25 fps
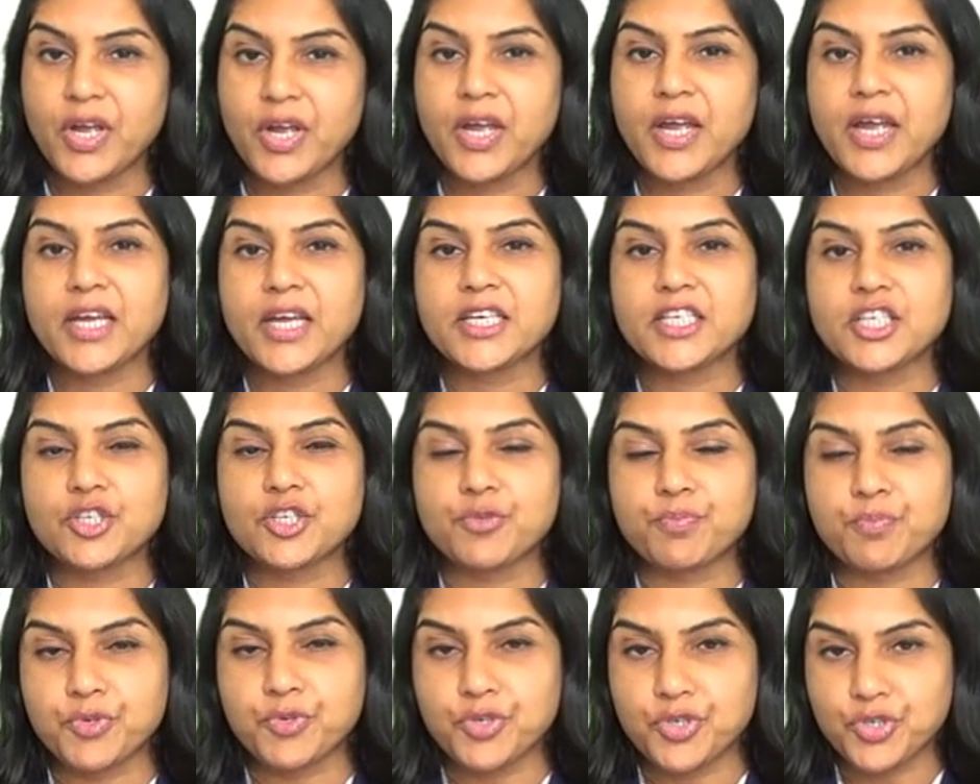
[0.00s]
it is
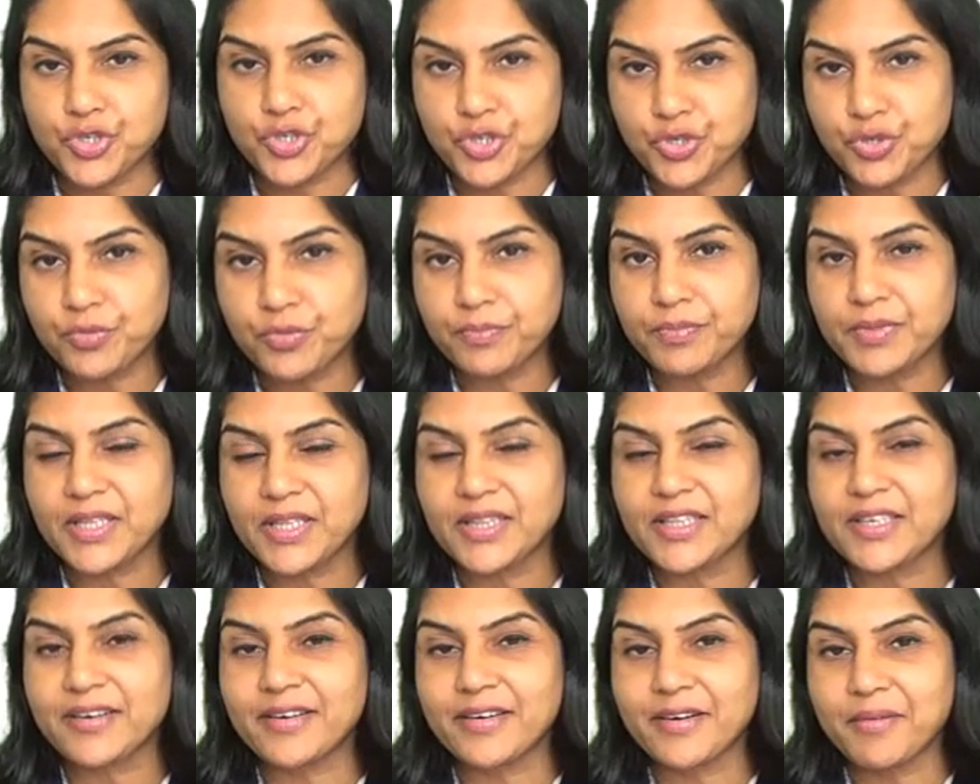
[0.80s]
presumed that
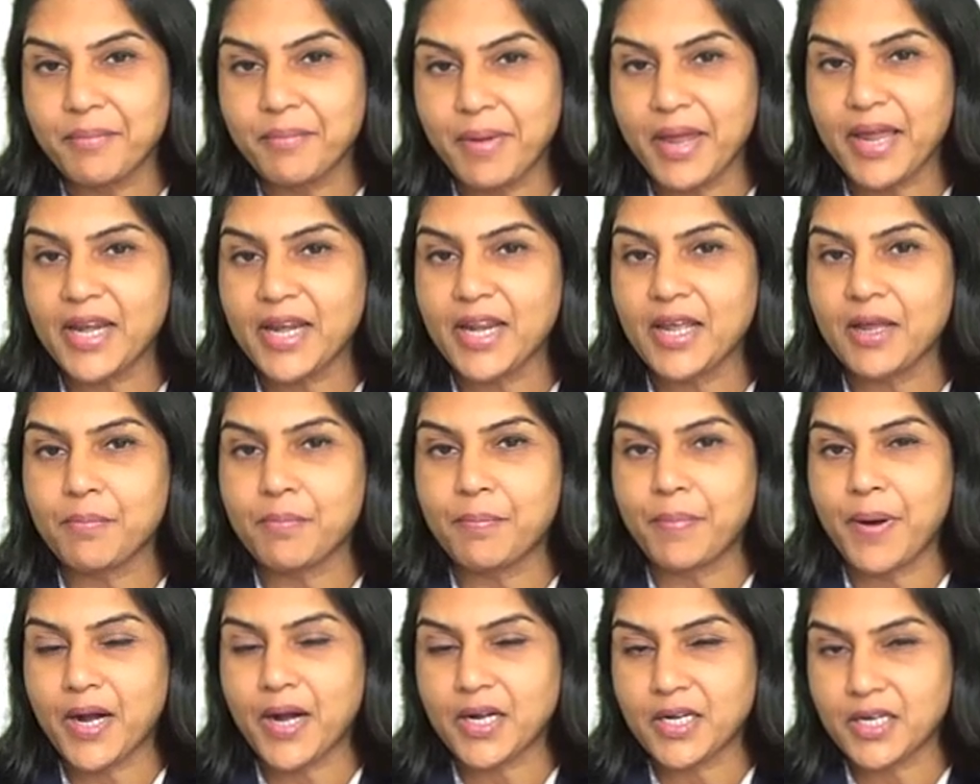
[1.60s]
the remaining
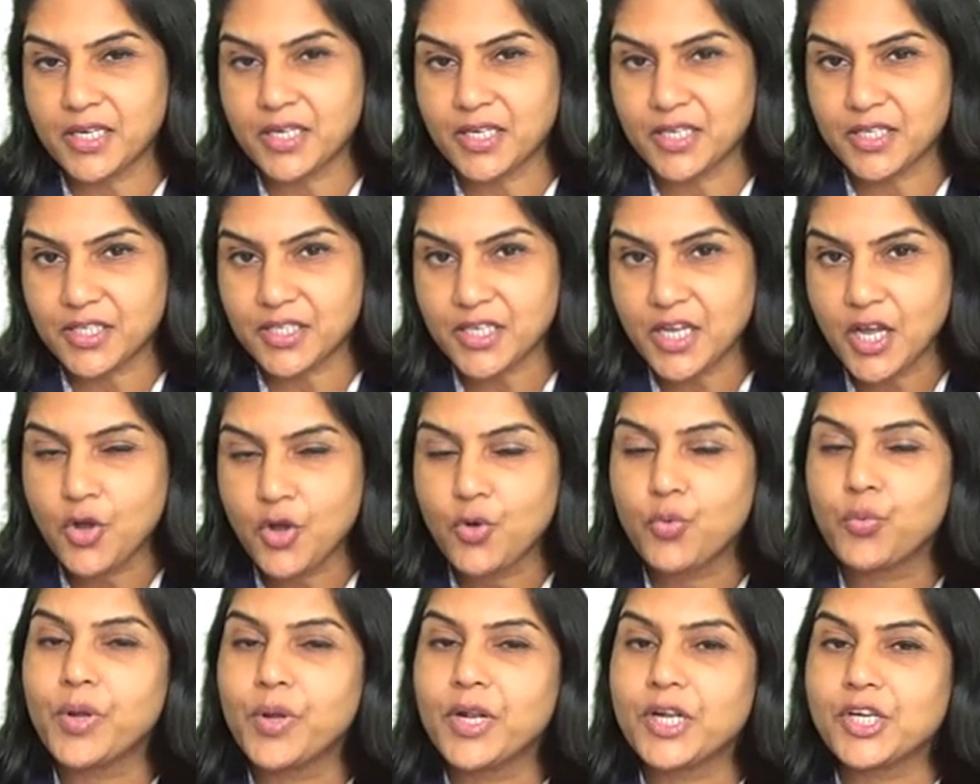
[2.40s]
partners
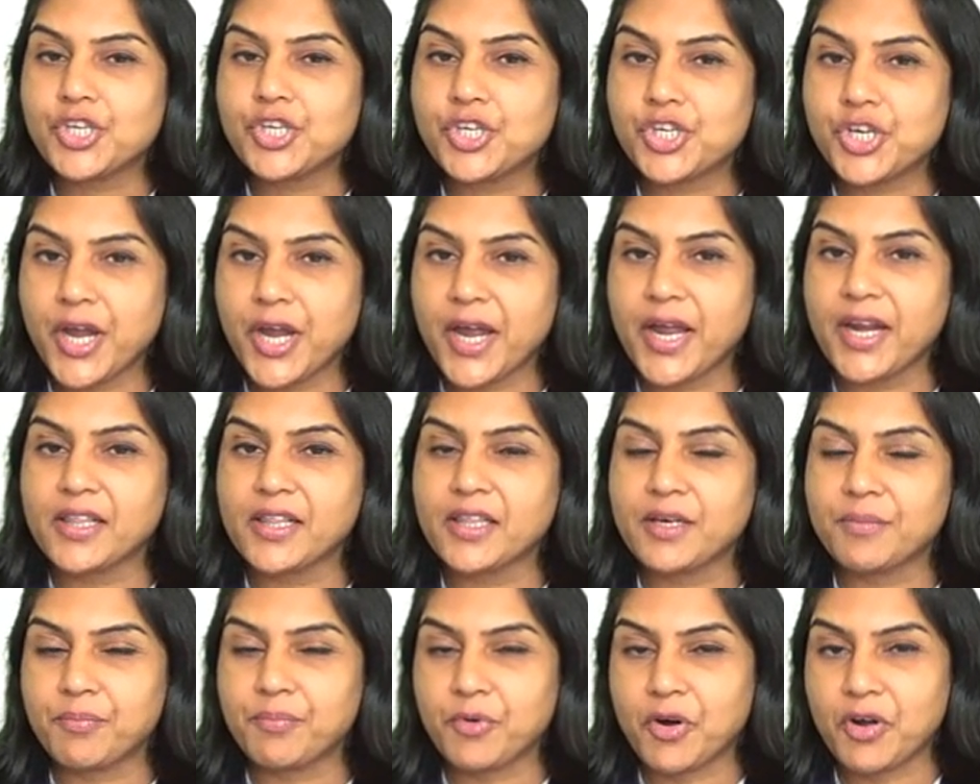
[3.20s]
will share
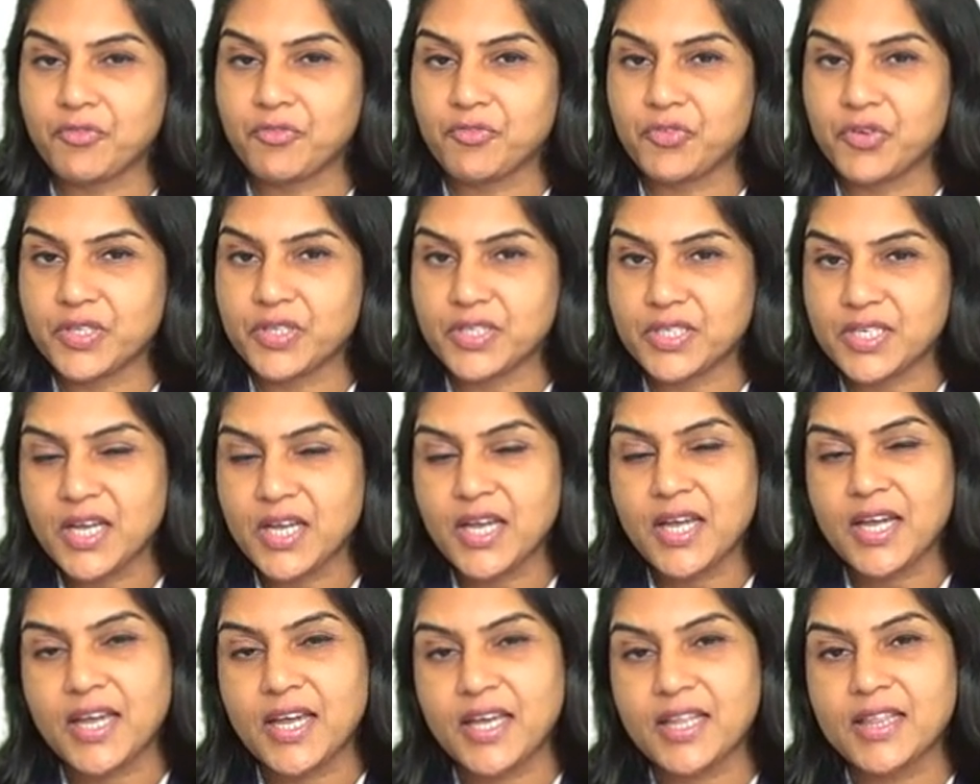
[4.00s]
the profits
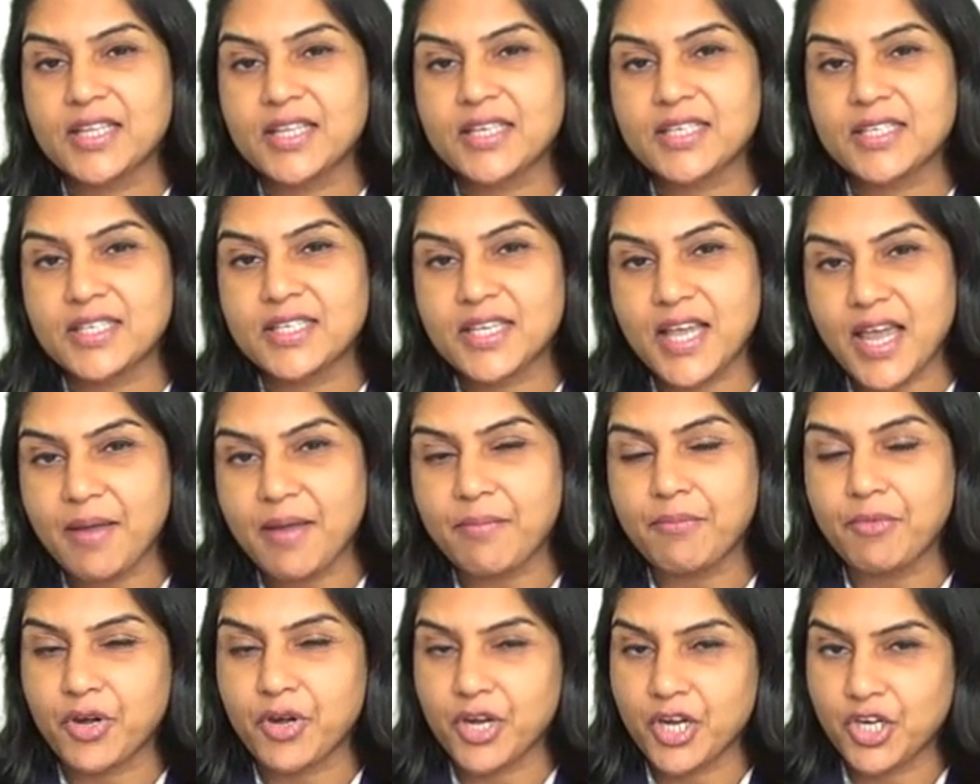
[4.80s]
in the
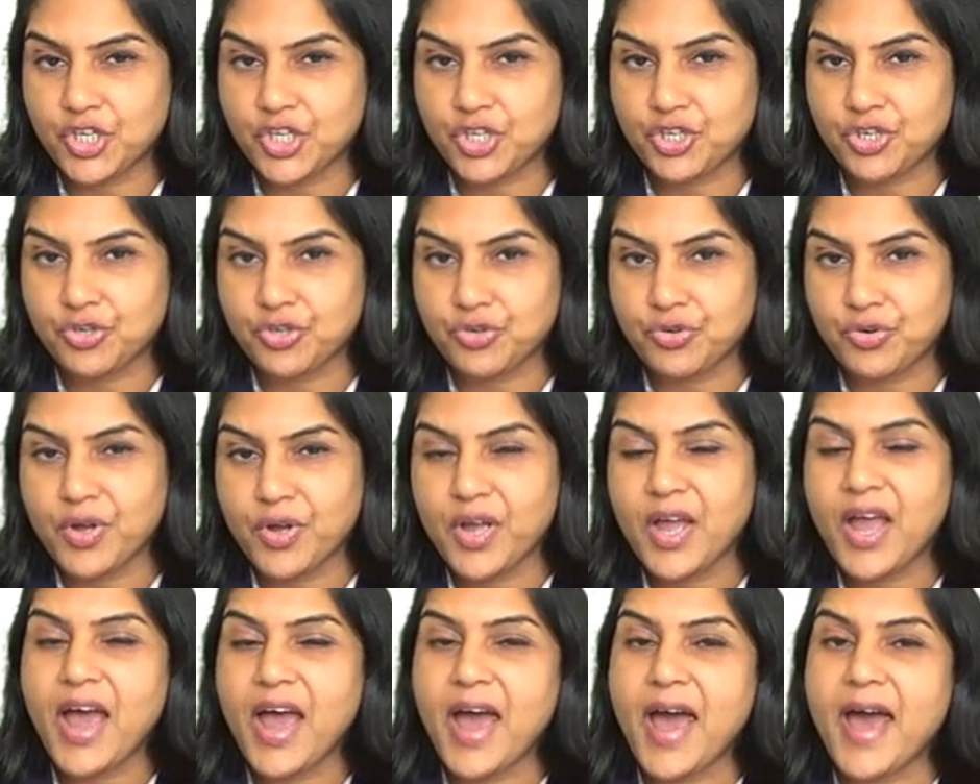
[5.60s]
same ratio
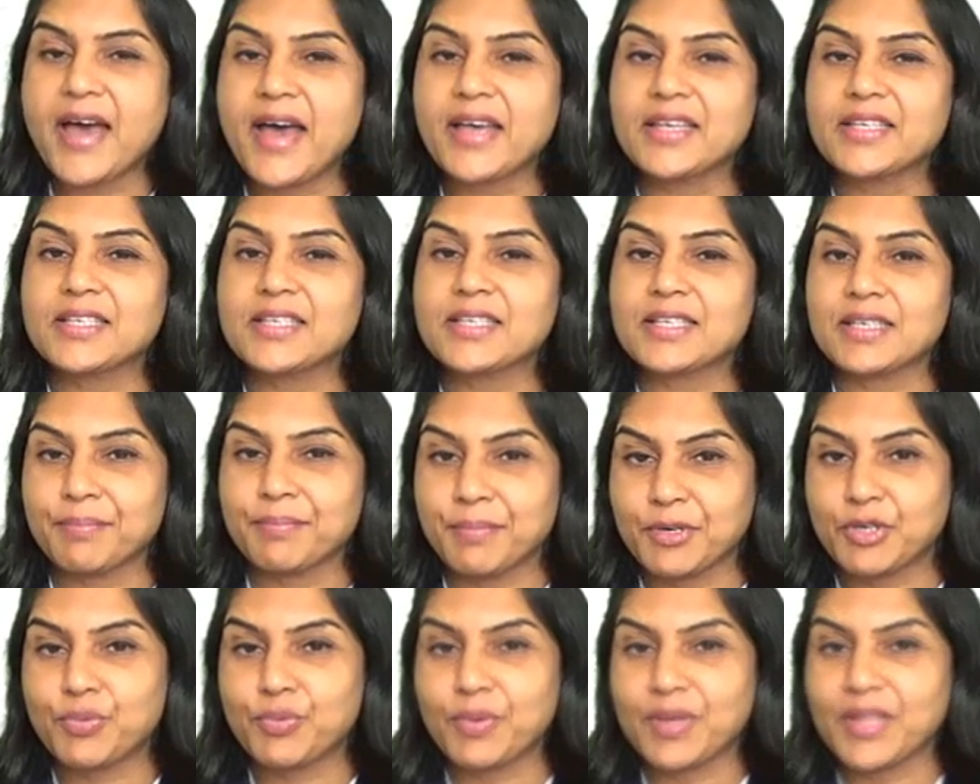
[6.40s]
as
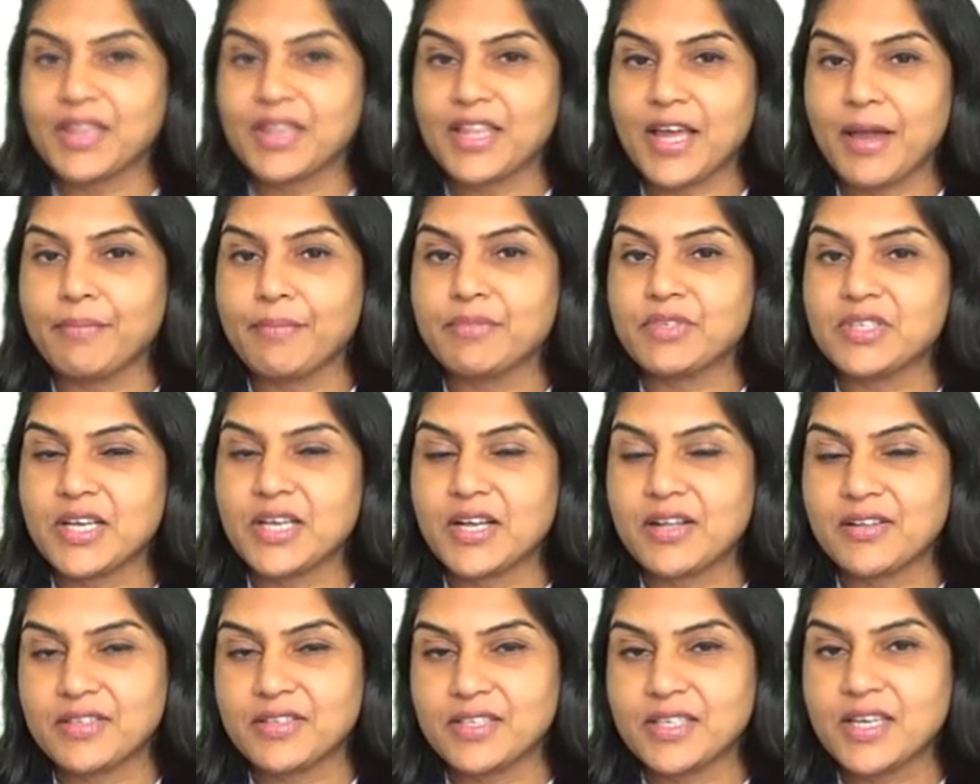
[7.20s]
between
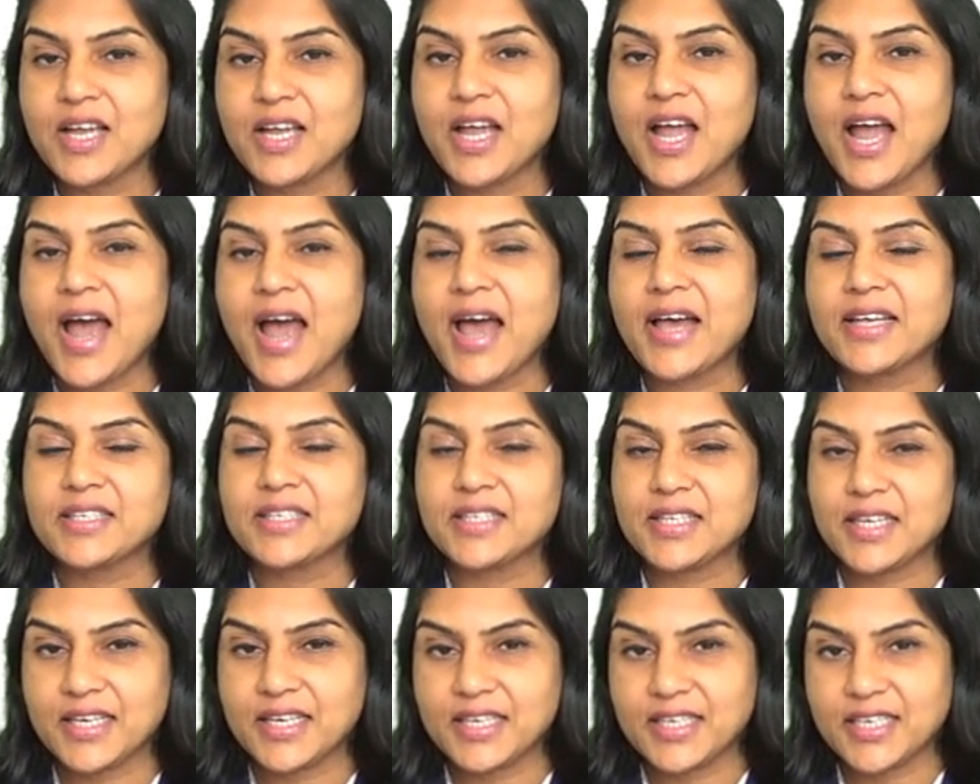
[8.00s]
themselves as
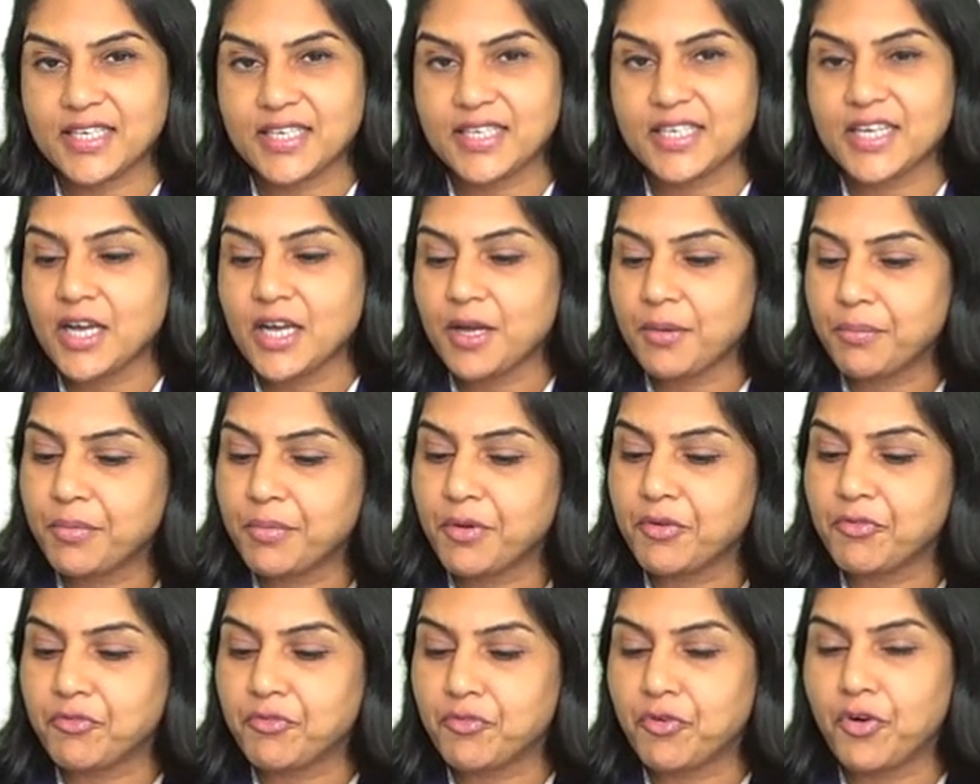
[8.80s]
they did
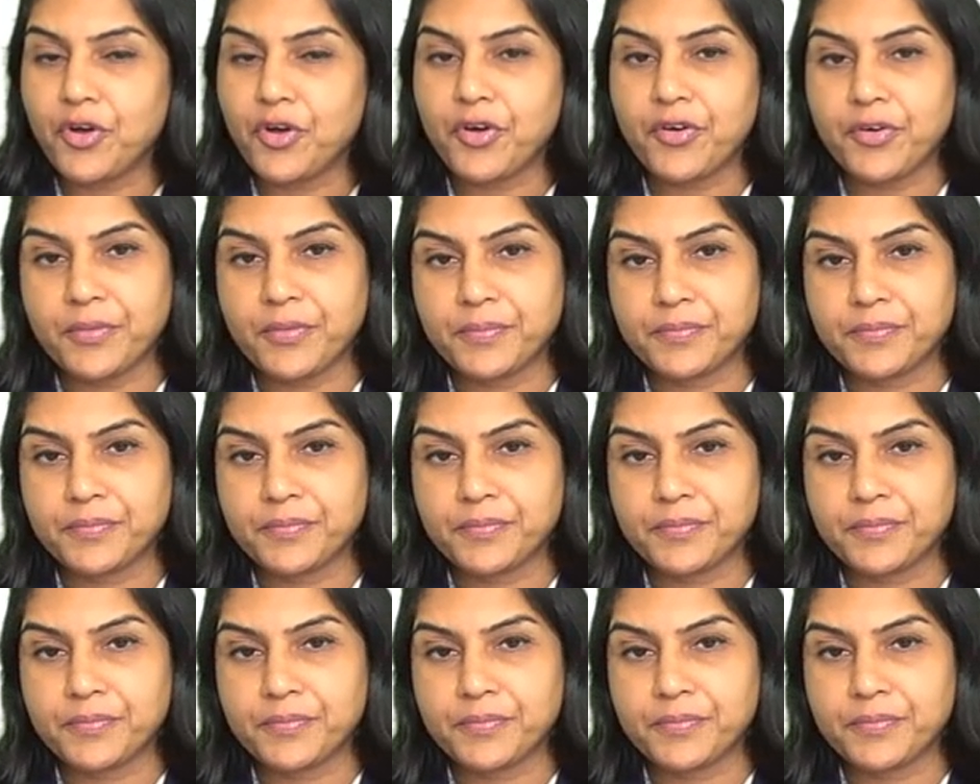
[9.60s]
before